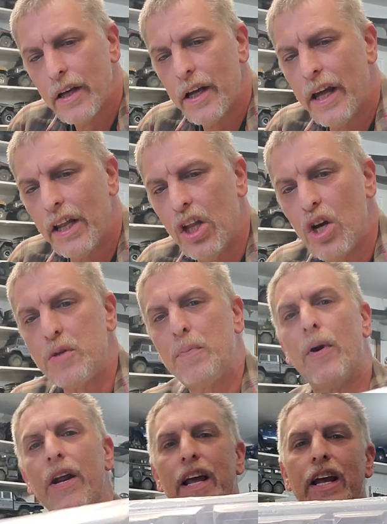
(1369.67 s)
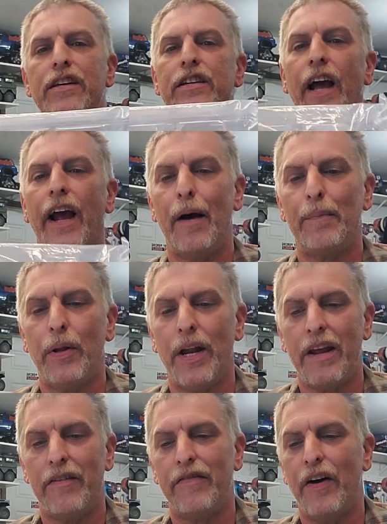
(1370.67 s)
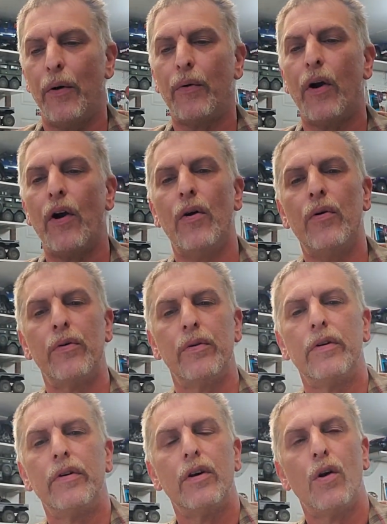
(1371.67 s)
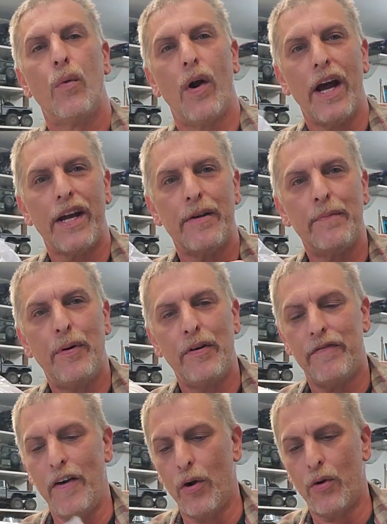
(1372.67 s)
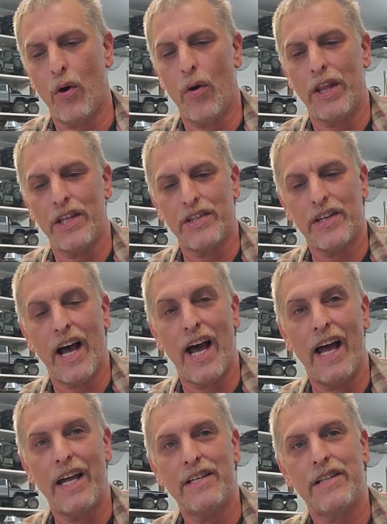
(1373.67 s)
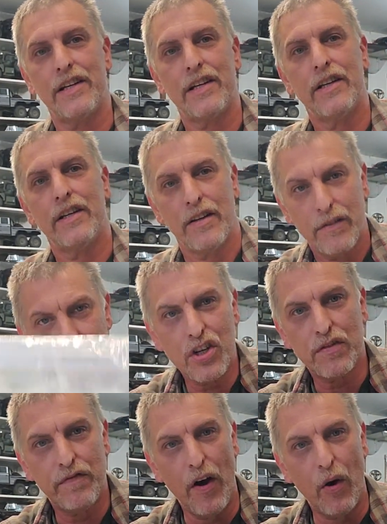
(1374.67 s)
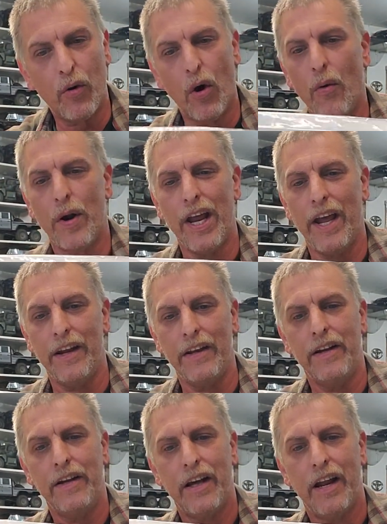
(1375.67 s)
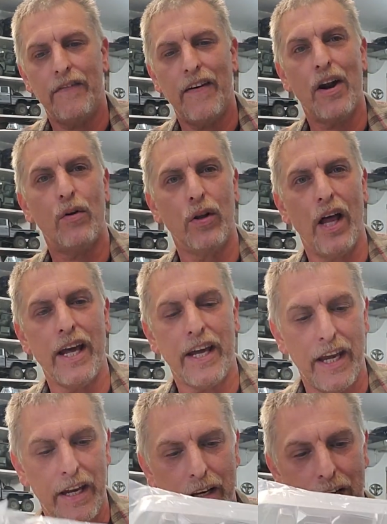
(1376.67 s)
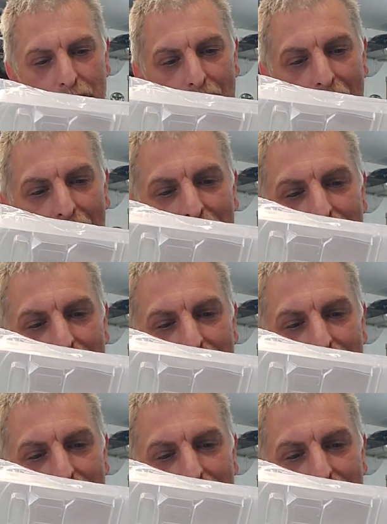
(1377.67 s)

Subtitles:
looks pretty easy. I got plenty of Velcro where I can put Velcro on the sides, just Velcro it in. And if I don't like it, I can